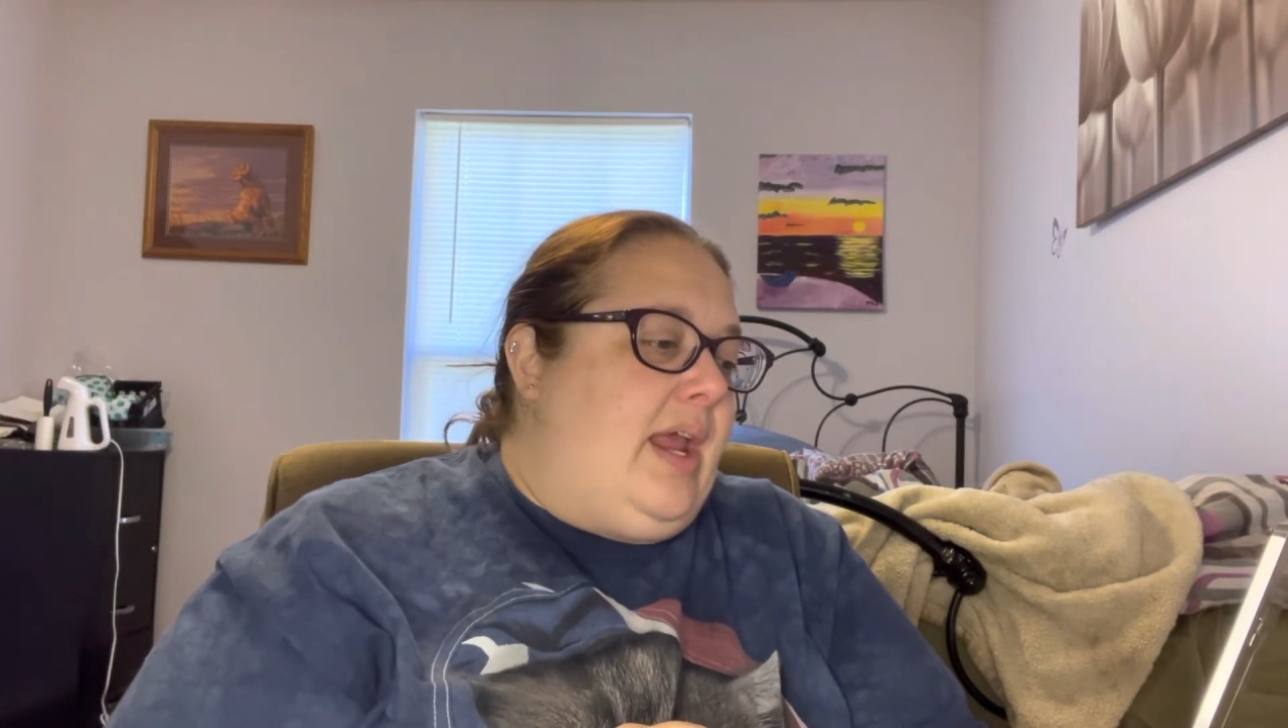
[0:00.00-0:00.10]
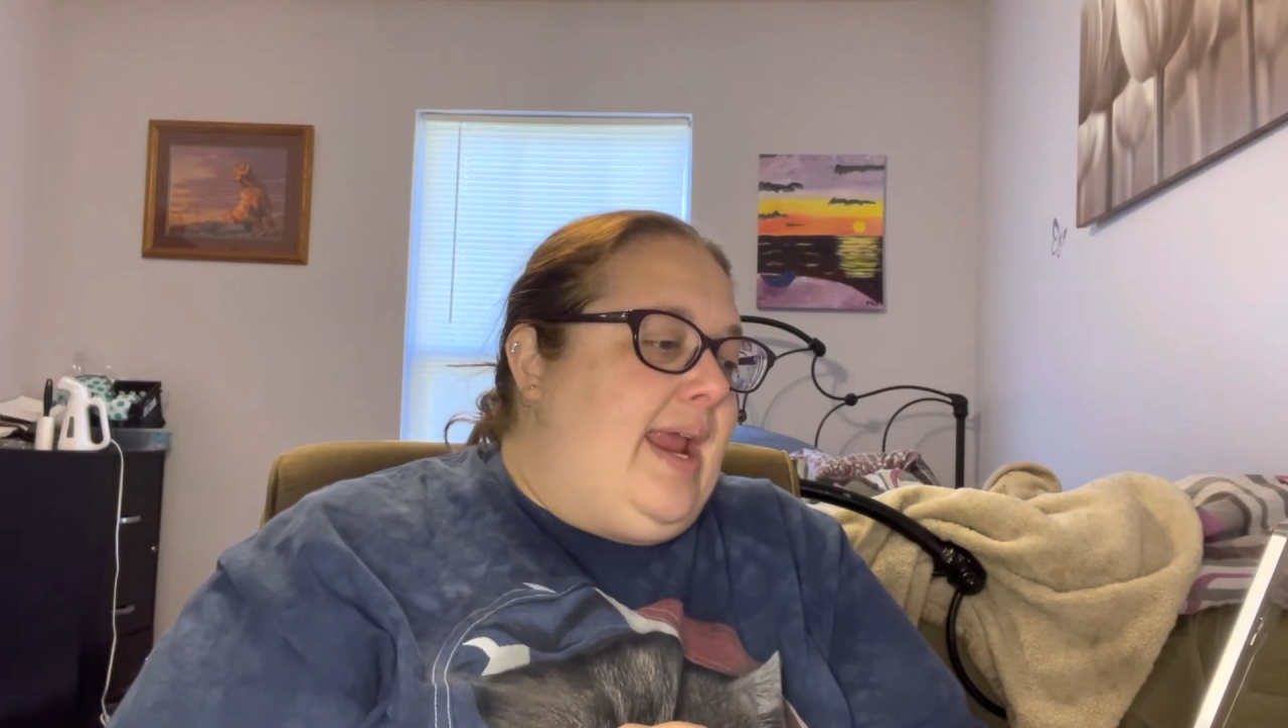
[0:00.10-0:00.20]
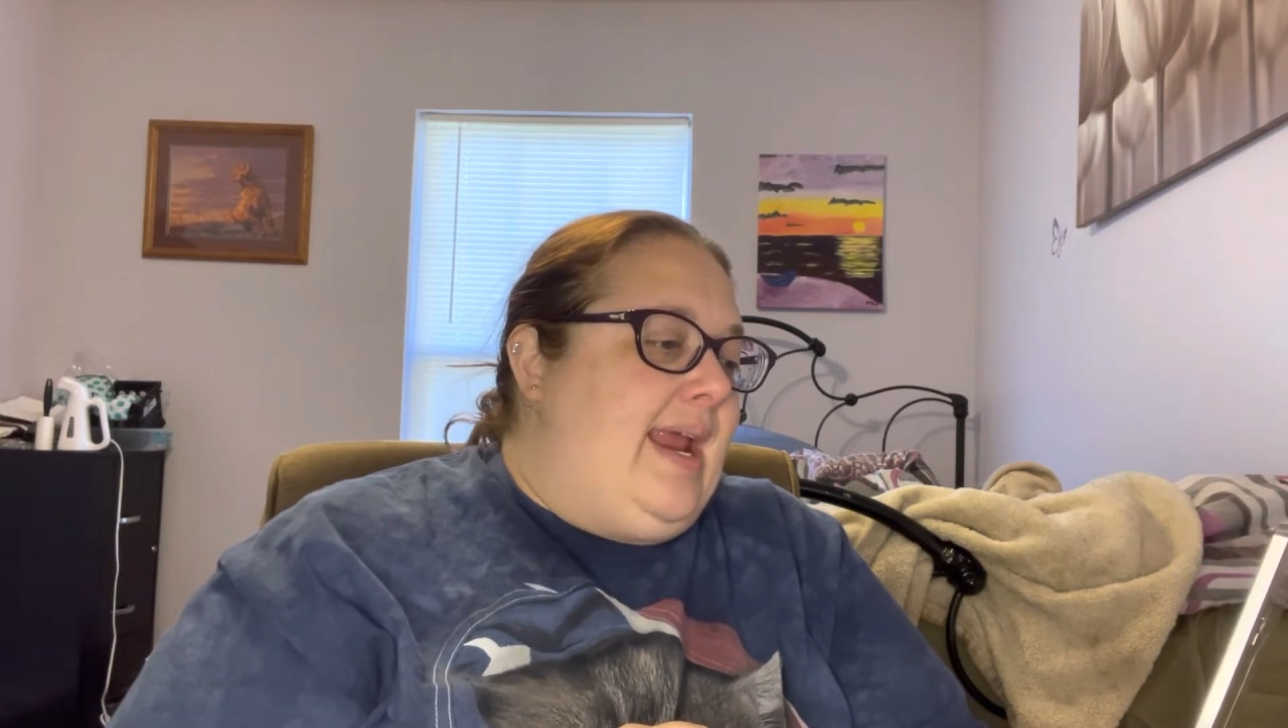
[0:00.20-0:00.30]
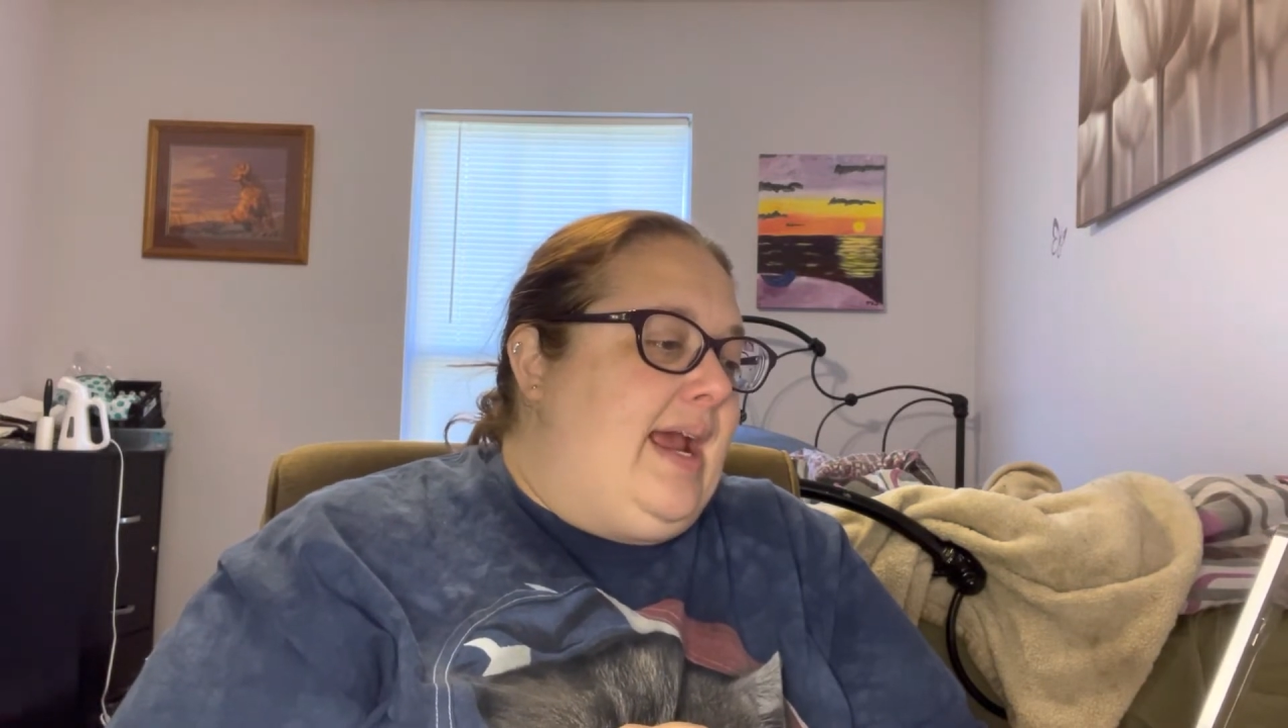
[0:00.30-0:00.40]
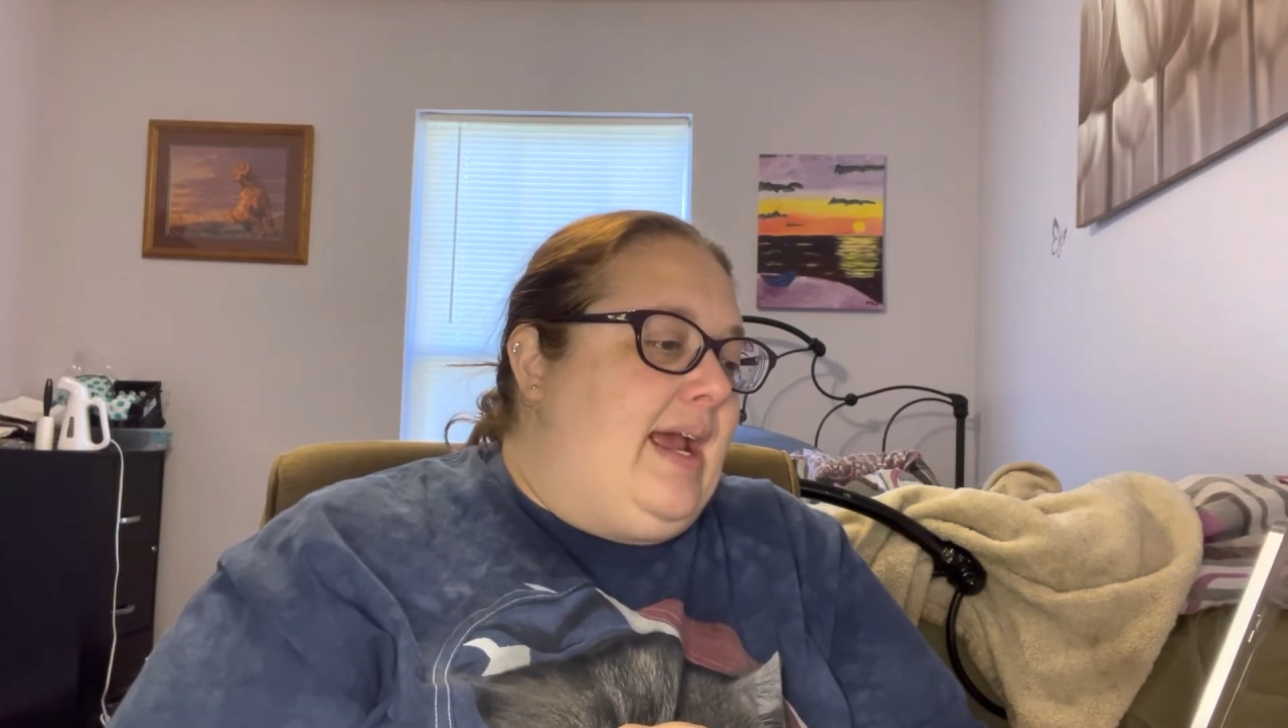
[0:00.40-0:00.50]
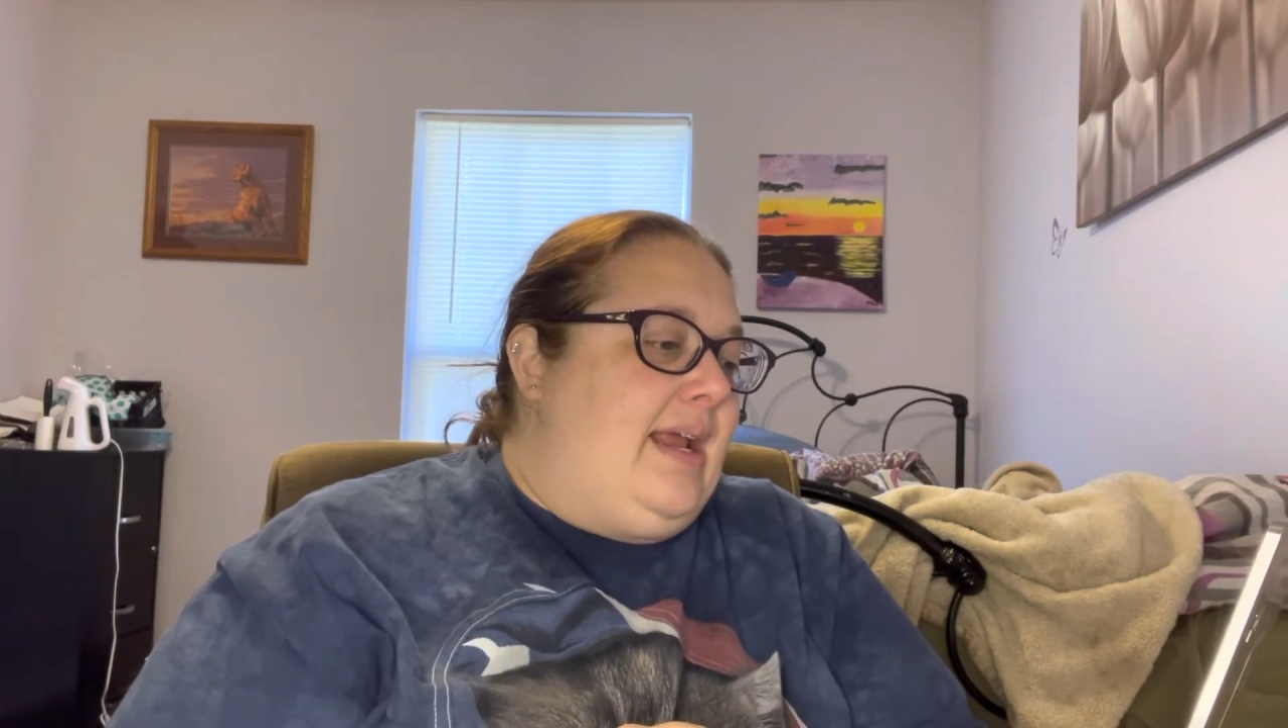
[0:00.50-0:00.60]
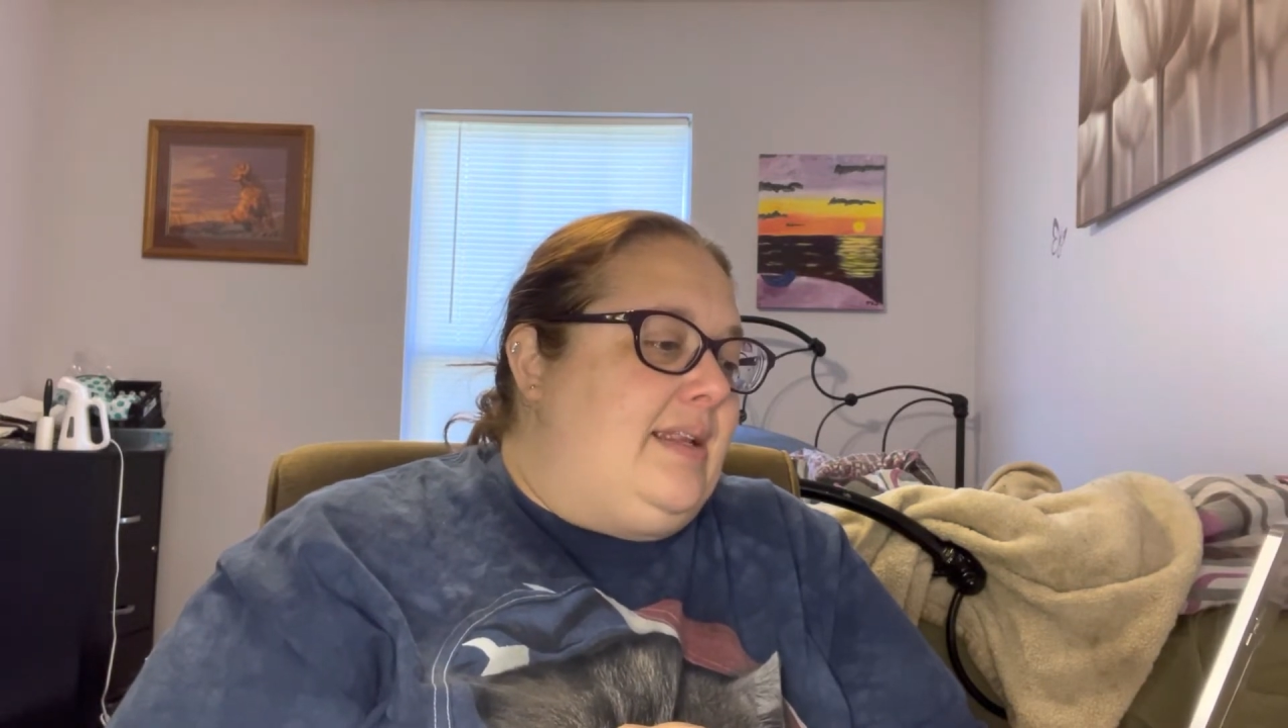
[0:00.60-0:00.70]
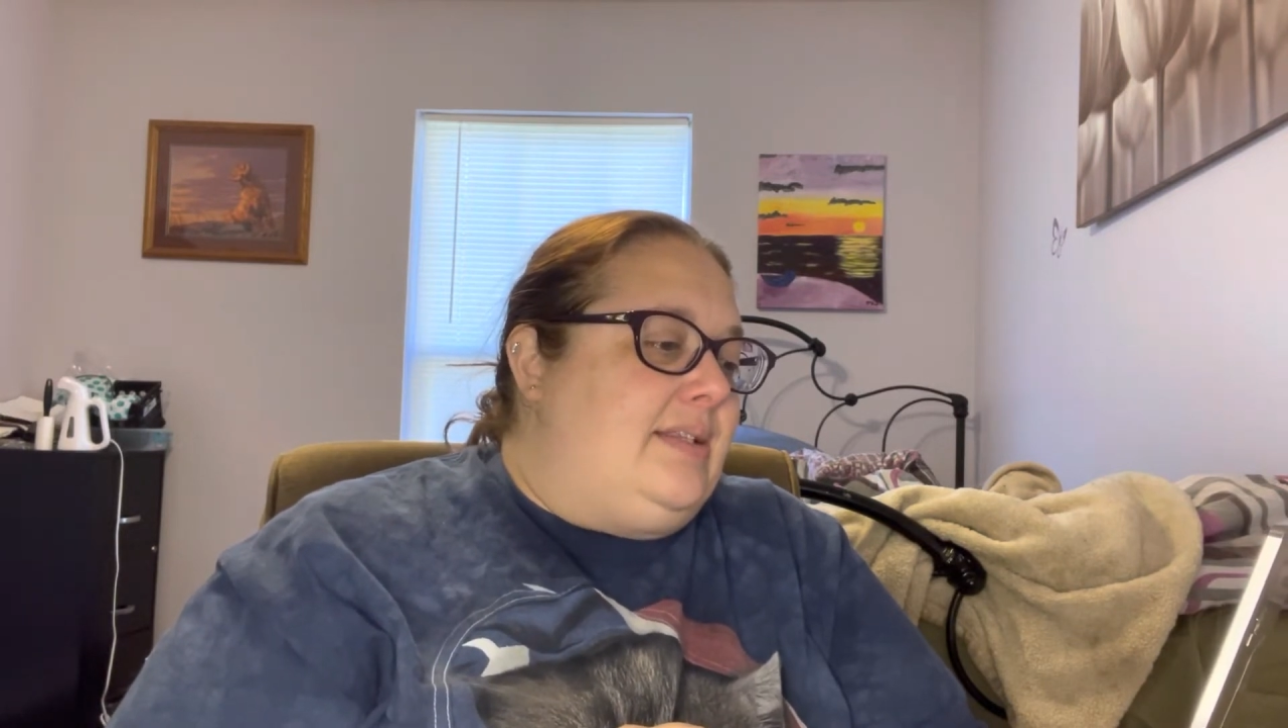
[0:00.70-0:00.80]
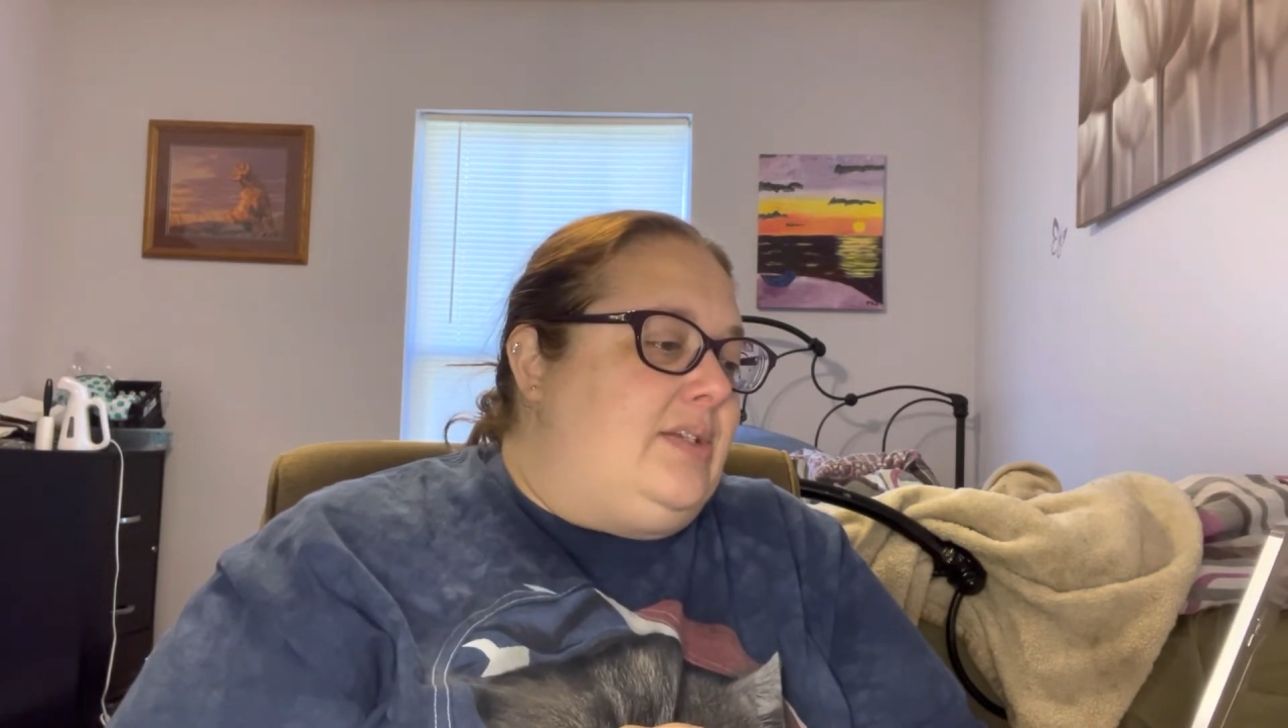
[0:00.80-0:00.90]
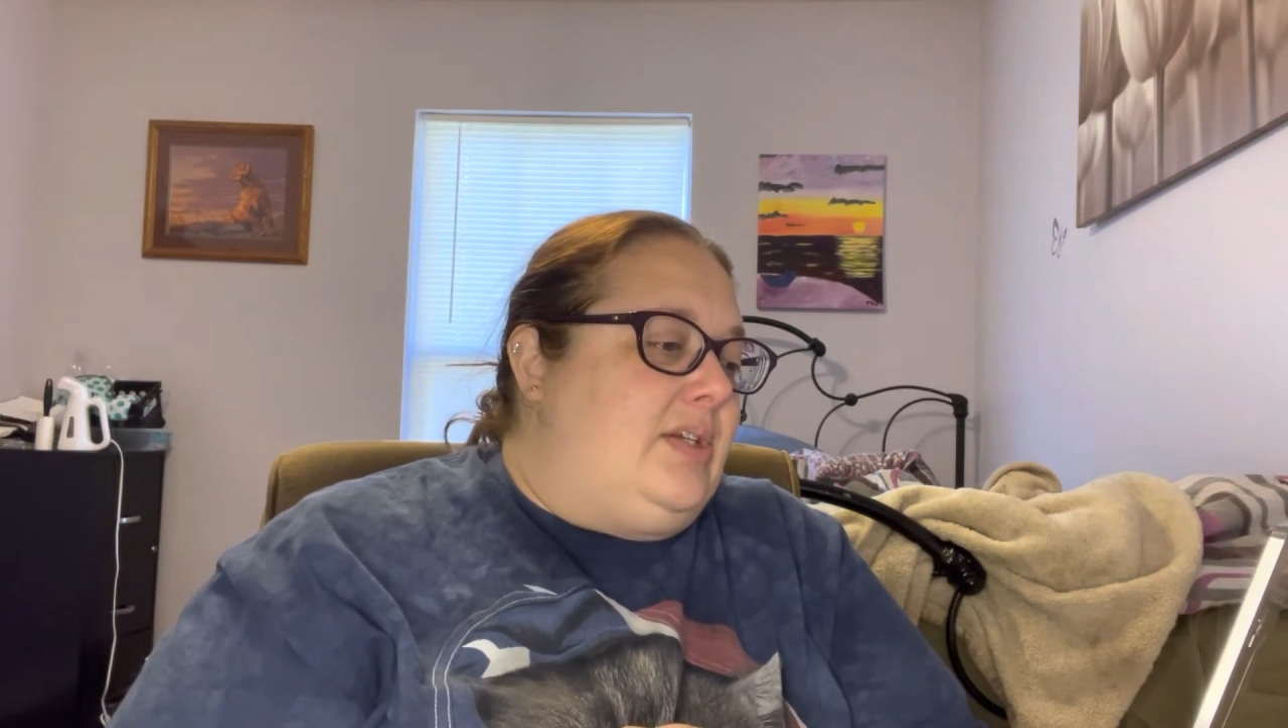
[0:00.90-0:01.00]

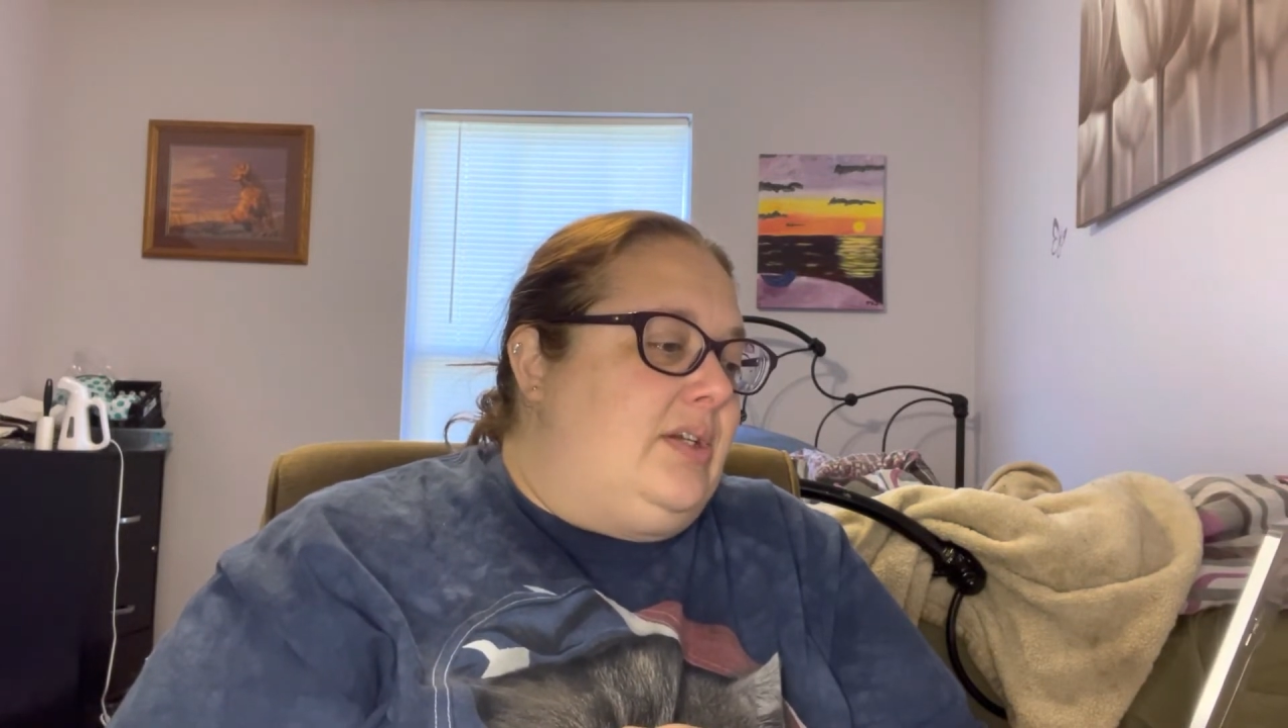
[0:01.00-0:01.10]
and